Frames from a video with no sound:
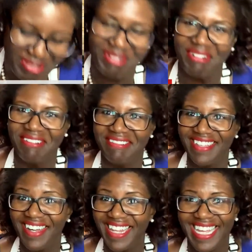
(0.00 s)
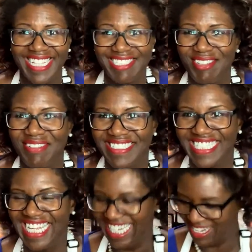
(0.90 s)
oh, oh y'all, I get so
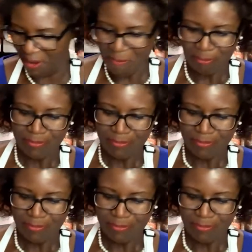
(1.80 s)
excited.